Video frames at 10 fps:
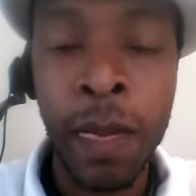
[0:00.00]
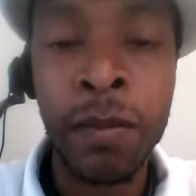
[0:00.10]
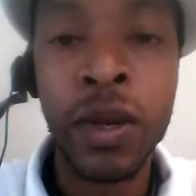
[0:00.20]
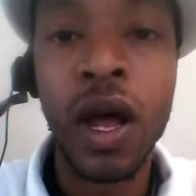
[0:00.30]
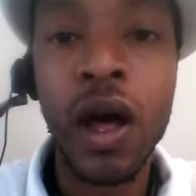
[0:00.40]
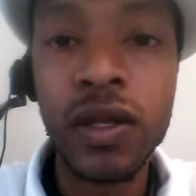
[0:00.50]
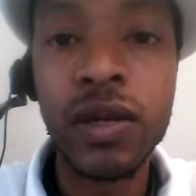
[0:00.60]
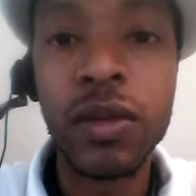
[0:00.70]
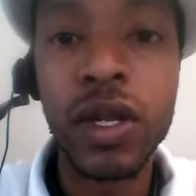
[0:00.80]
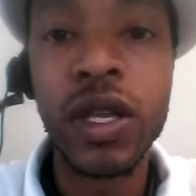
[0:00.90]
But
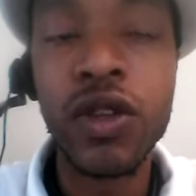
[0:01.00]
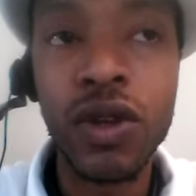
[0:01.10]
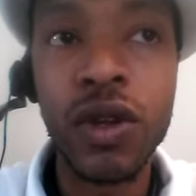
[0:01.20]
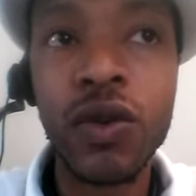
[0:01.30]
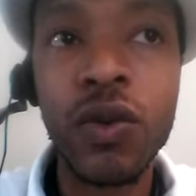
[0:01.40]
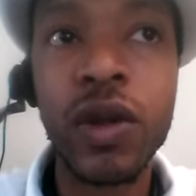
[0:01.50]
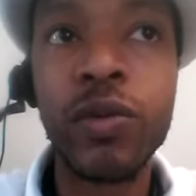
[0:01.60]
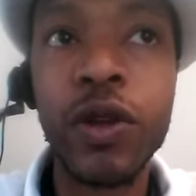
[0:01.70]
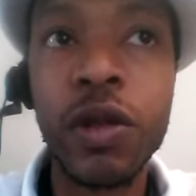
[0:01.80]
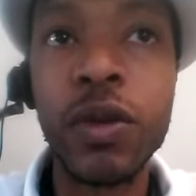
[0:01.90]
ultimately, you know, you want to
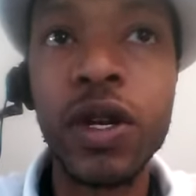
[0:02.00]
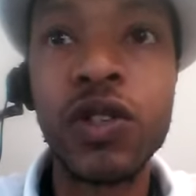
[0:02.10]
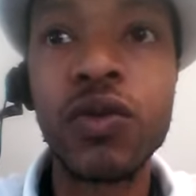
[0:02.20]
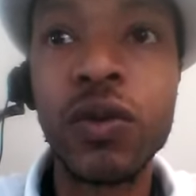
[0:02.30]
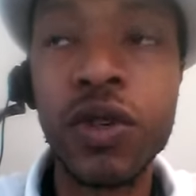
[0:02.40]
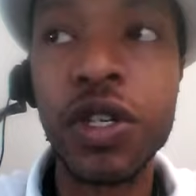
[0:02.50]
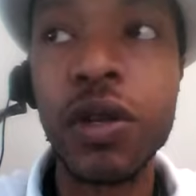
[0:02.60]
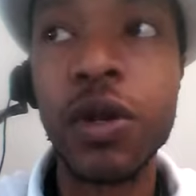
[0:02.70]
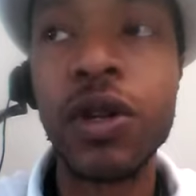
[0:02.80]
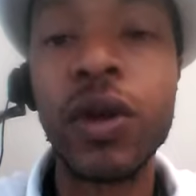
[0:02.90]
pretty much, what we
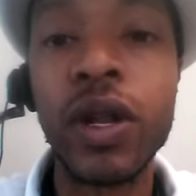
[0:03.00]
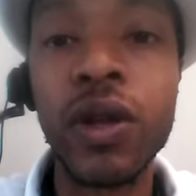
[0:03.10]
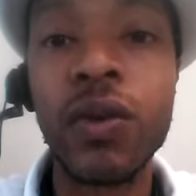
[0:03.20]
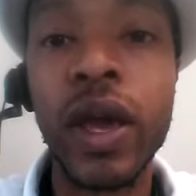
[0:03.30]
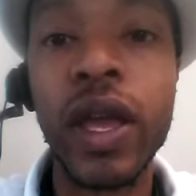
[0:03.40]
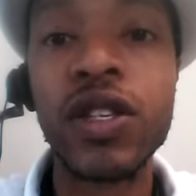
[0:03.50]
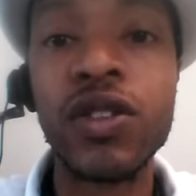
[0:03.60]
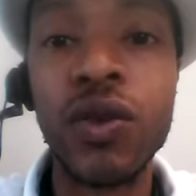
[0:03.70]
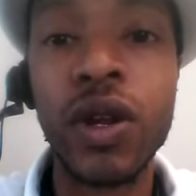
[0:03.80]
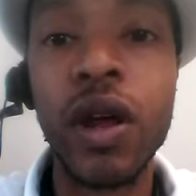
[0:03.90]
should be doing anyway, is
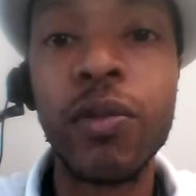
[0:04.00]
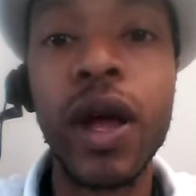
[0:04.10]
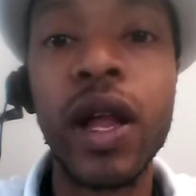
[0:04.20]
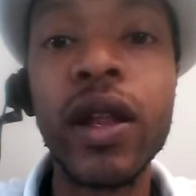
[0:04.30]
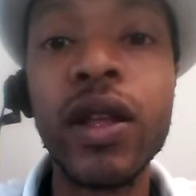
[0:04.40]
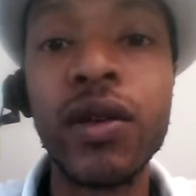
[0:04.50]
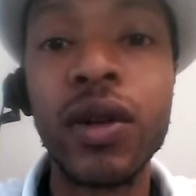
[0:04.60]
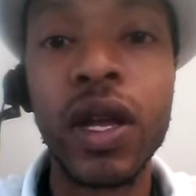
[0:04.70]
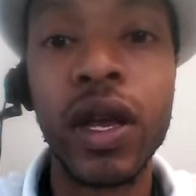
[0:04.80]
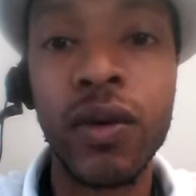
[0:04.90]
doing our pineal
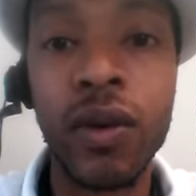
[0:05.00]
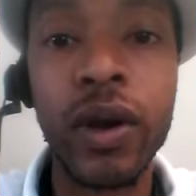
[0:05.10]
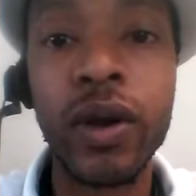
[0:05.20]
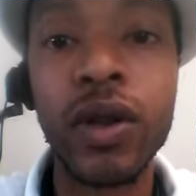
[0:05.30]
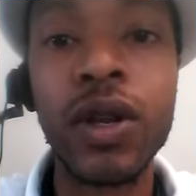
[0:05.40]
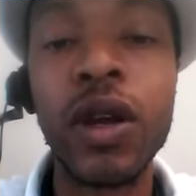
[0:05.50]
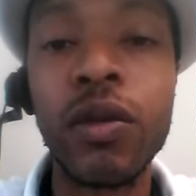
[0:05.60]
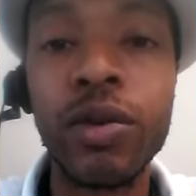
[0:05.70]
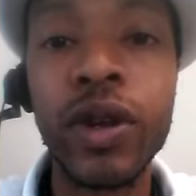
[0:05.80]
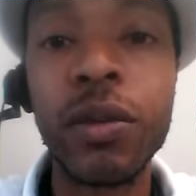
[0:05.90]
gland work. You know,
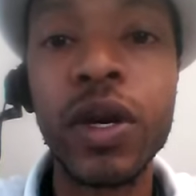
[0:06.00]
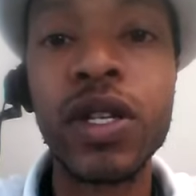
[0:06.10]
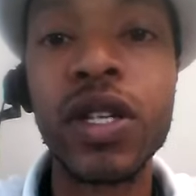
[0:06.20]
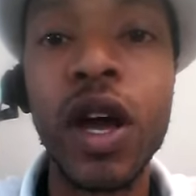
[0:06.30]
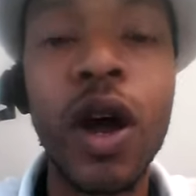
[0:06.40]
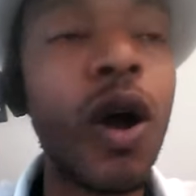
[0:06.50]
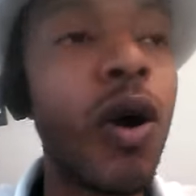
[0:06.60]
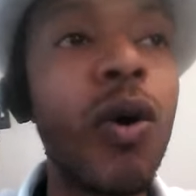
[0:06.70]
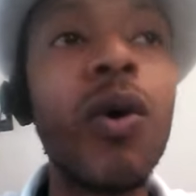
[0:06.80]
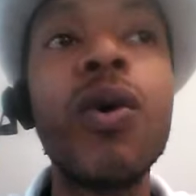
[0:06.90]
pretty much the
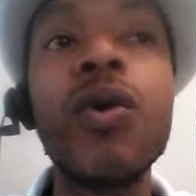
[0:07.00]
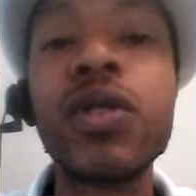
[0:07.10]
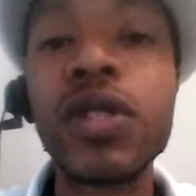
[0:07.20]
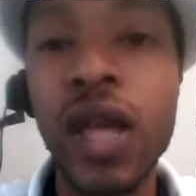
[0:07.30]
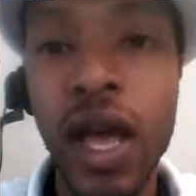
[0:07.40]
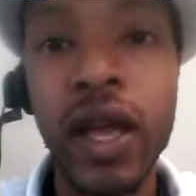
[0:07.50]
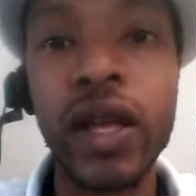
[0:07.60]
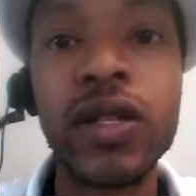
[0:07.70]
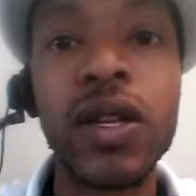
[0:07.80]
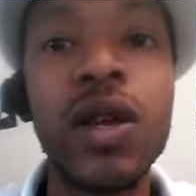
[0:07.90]
whole
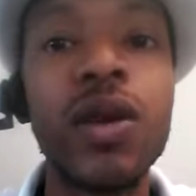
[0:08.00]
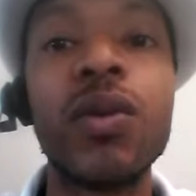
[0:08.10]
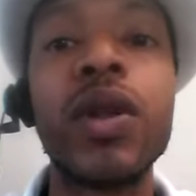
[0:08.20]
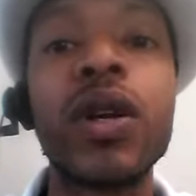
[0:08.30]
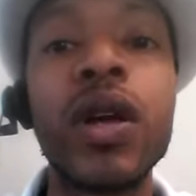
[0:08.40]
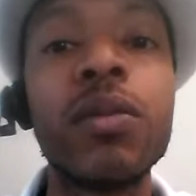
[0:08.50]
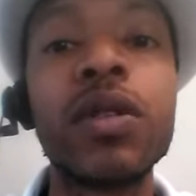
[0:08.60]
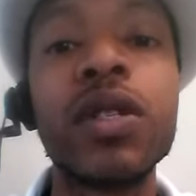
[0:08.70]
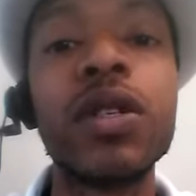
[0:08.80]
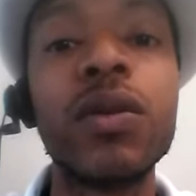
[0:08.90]
science when it
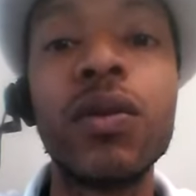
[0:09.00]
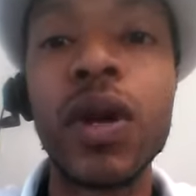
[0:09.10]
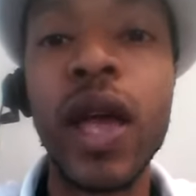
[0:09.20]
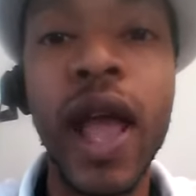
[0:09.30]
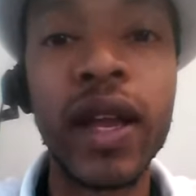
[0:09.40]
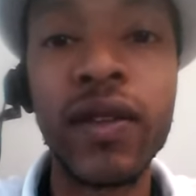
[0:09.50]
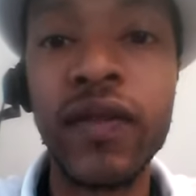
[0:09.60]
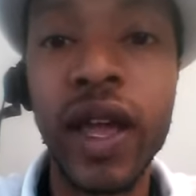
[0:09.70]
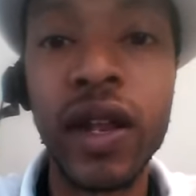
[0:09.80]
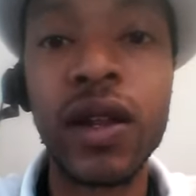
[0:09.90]
comes to
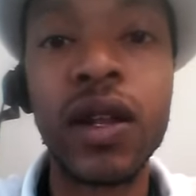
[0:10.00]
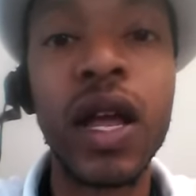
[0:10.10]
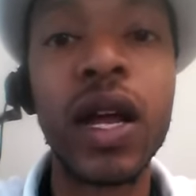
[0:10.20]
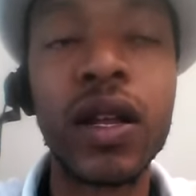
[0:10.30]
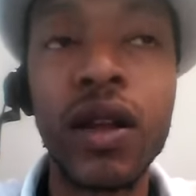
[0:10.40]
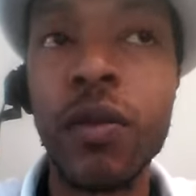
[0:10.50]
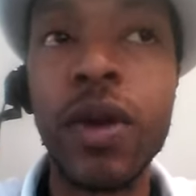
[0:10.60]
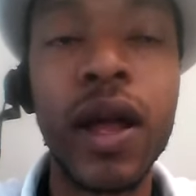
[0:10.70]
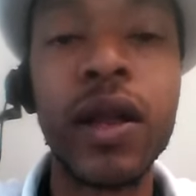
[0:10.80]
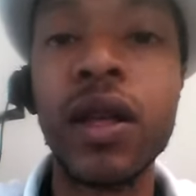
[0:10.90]
activating and unlocking our
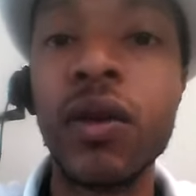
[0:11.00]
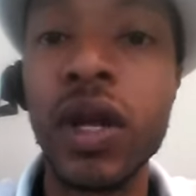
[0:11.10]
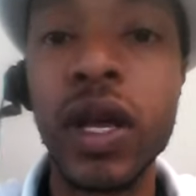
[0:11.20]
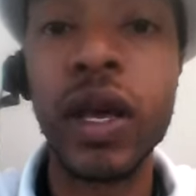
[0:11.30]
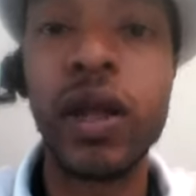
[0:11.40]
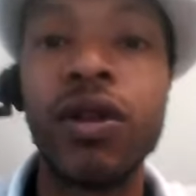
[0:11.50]
pineal gland.